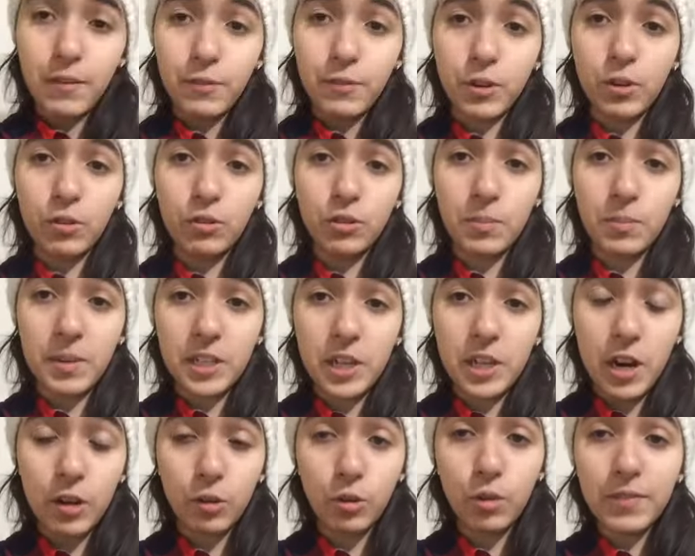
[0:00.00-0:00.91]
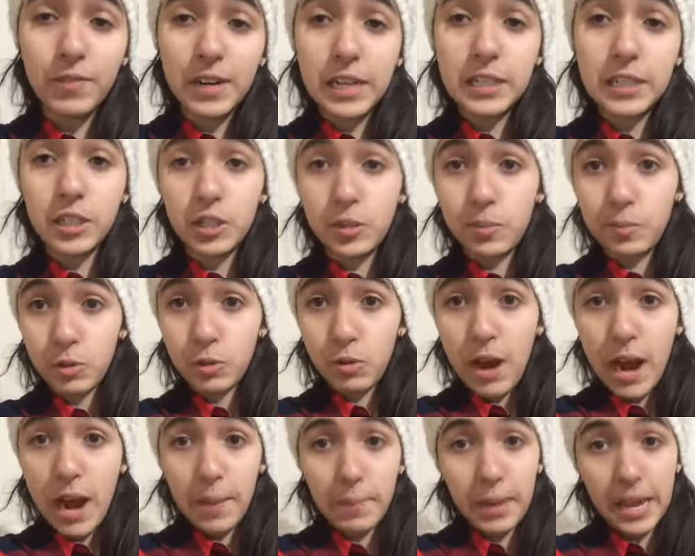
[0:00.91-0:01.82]
If you're new to my channel, don't forget to
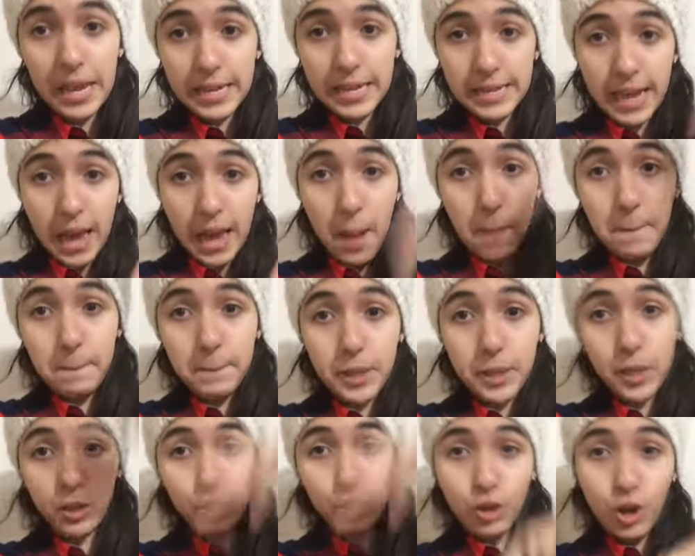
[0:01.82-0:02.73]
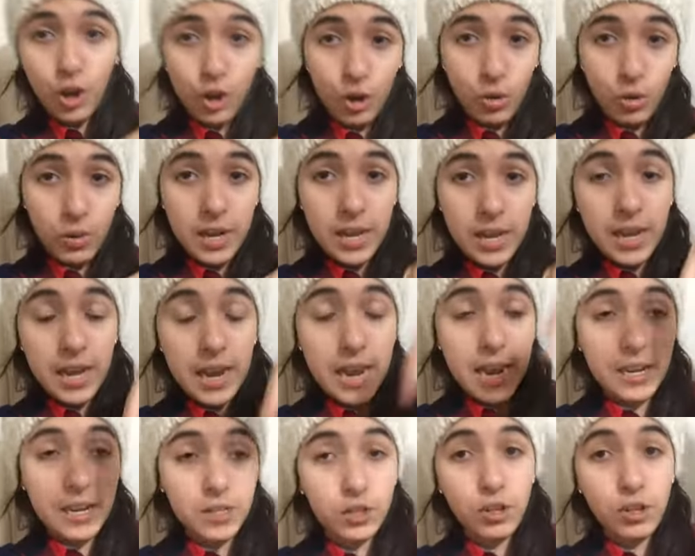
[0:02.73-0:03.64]
subscribe down below
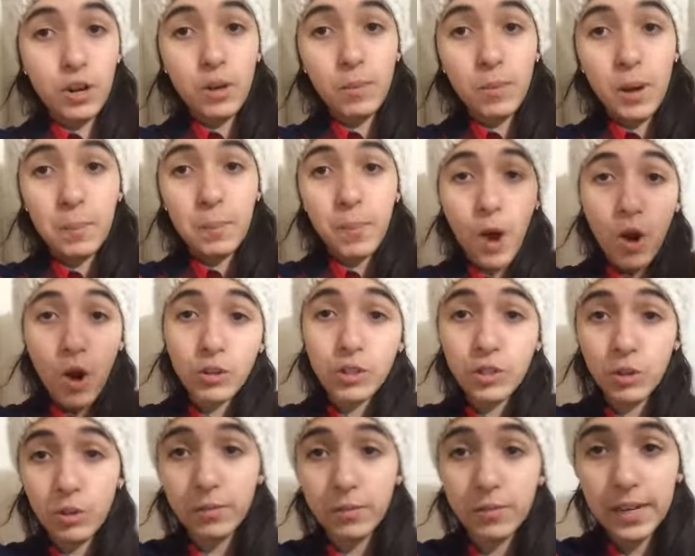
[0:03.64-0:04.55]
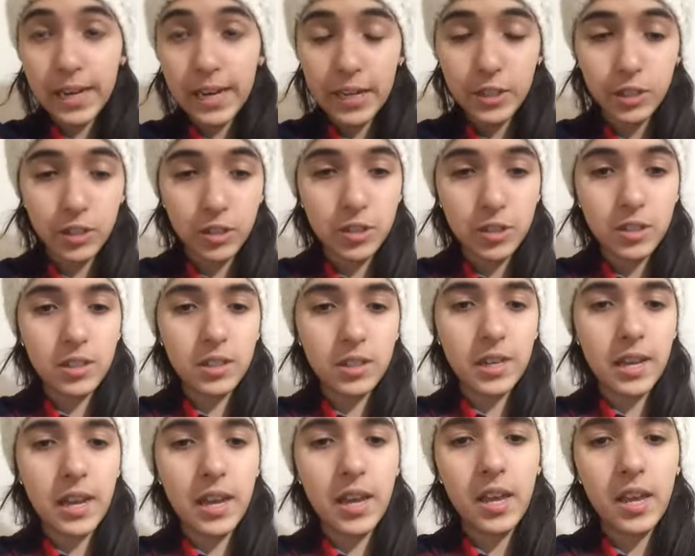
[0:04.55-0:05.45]
and turn on my post notifications to
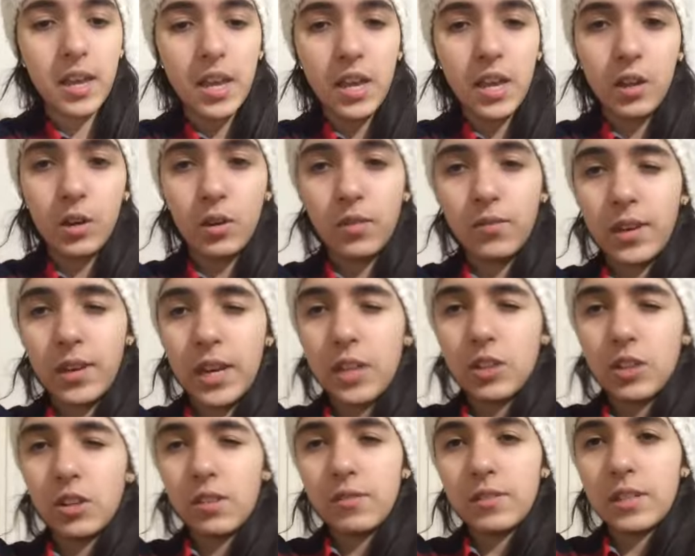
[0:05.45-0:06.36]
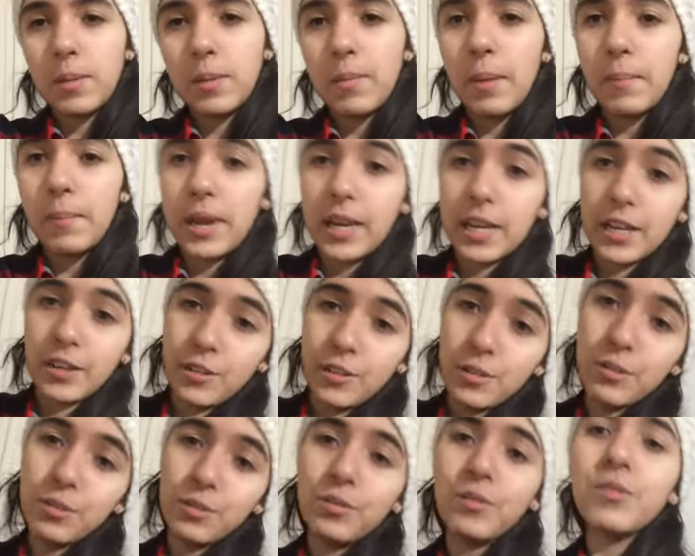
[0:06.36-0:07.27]
get notification every time I make a
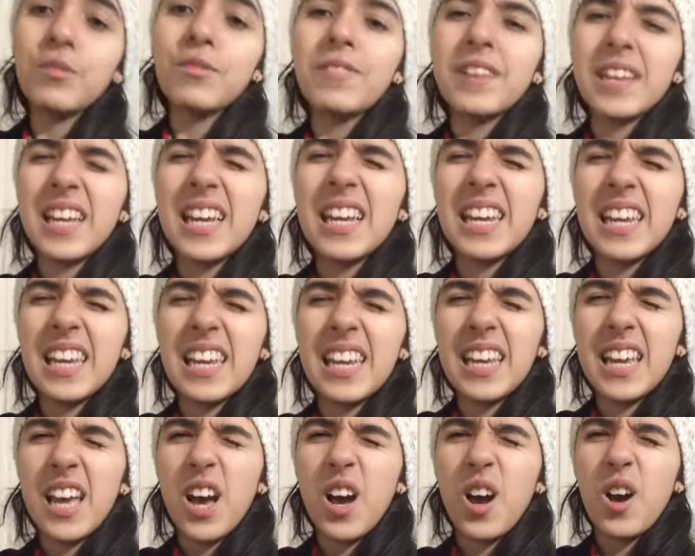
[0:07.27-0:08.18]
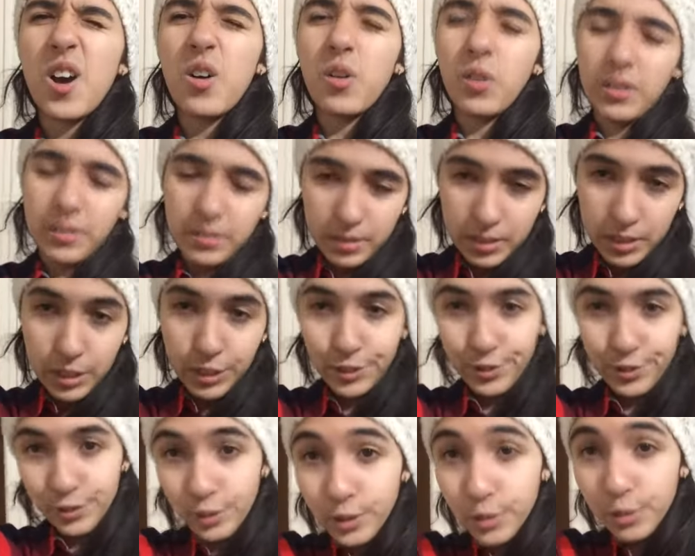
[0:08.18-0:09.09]
new video.
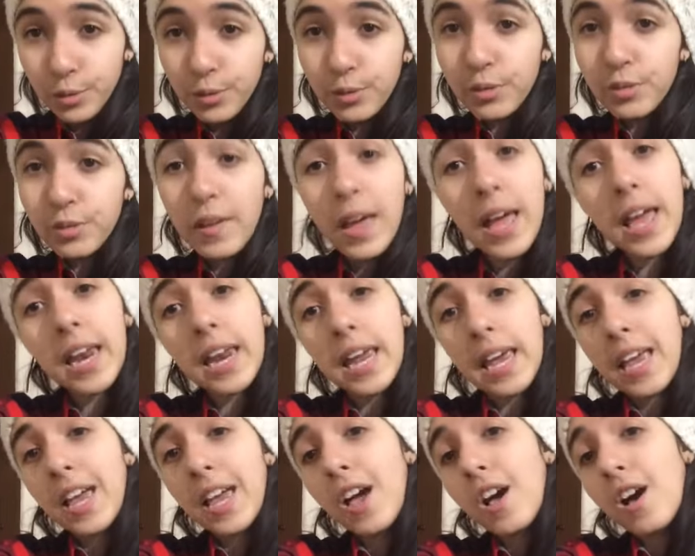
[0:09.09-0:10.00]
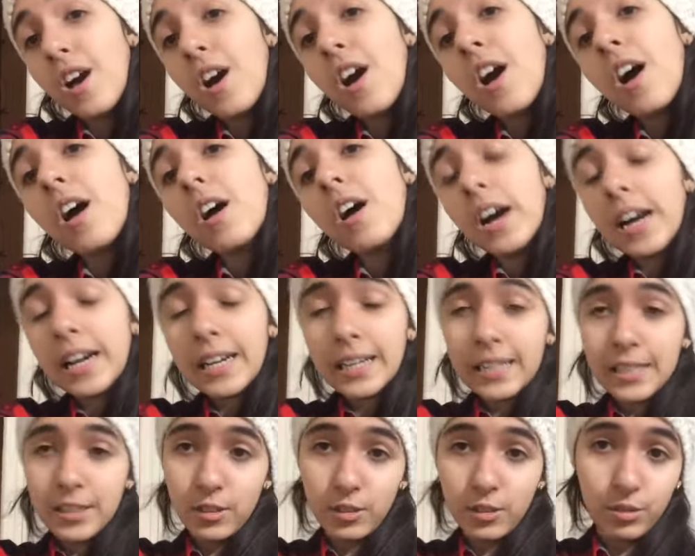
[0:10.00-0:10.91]

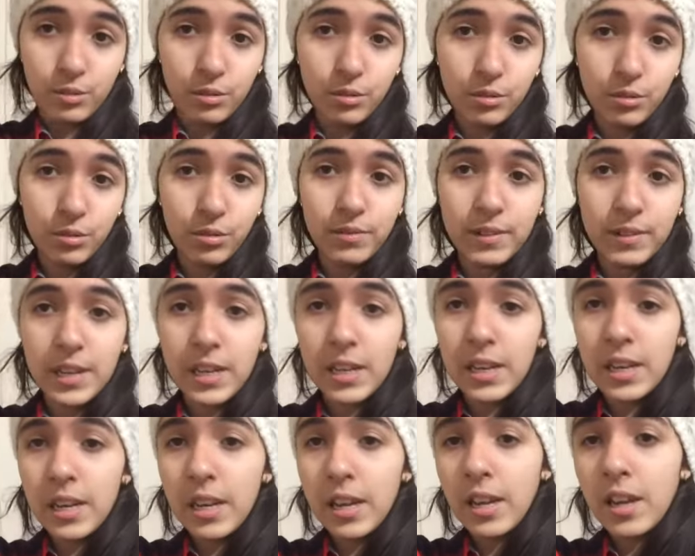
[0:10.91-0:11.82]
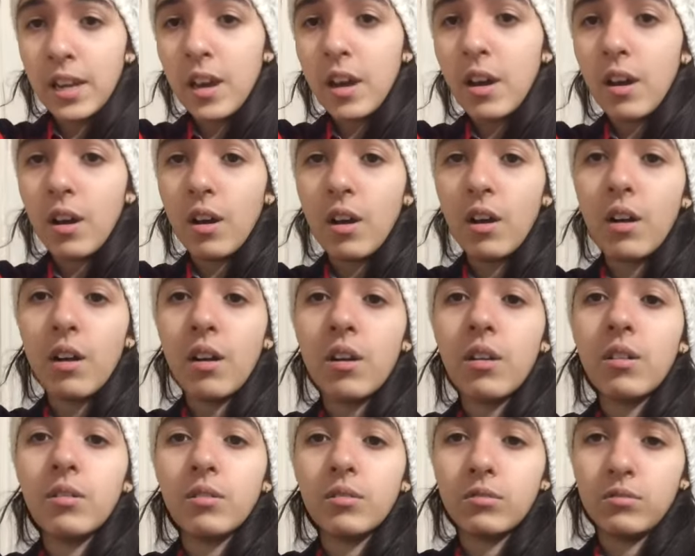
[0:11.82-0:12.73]

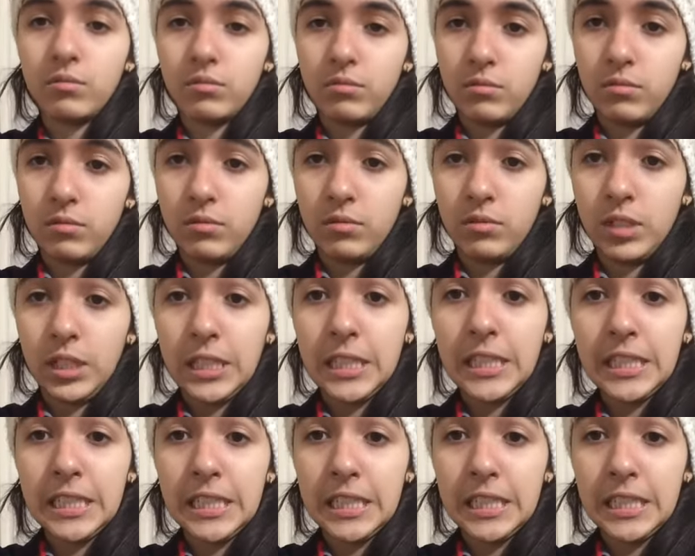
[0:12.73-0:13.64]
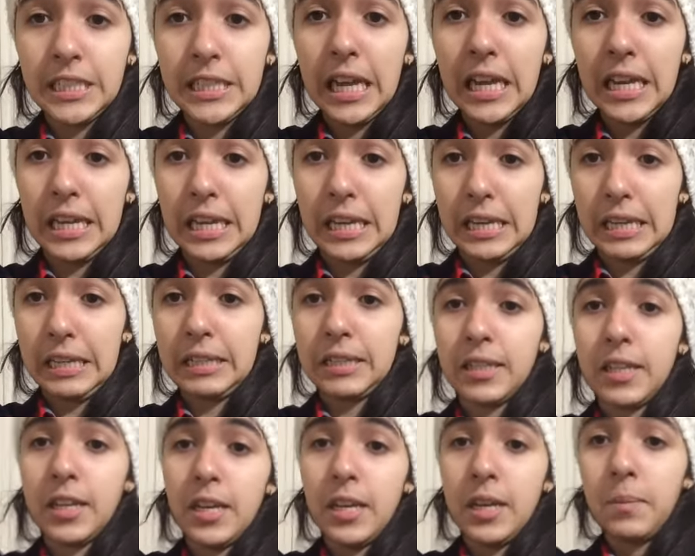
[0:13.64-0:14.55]

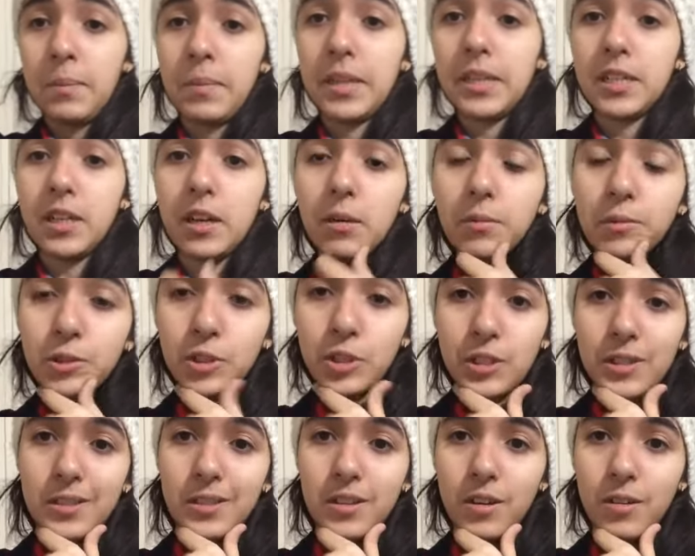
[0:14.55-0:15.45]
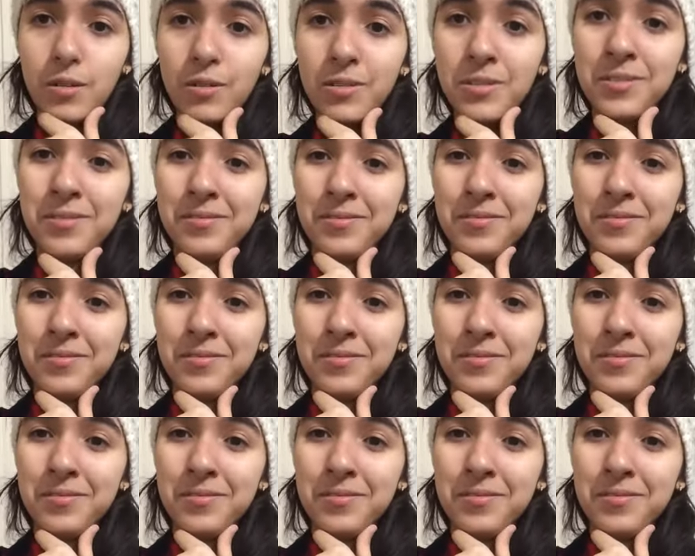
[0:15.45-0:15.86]
My double chin though.